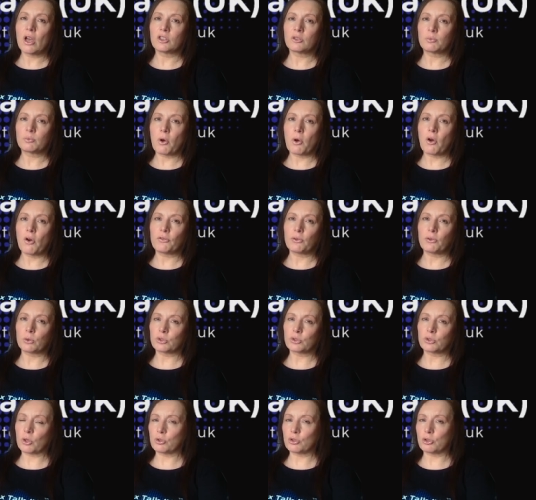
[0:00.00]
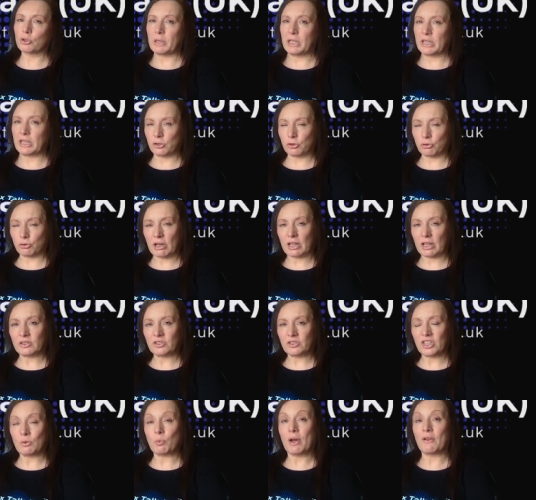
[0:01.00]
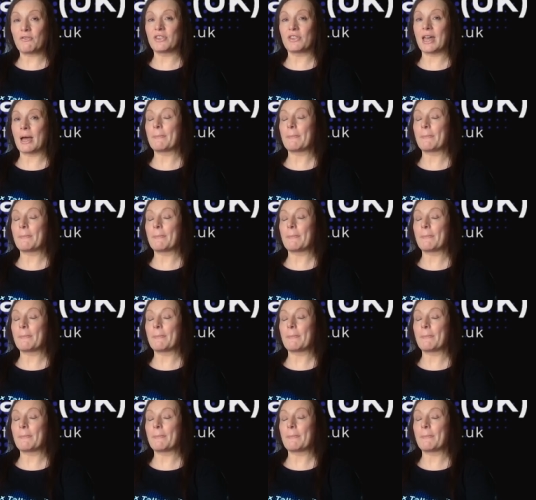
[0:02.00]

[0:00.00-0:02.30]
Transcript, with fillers: as part of your social media strategy whether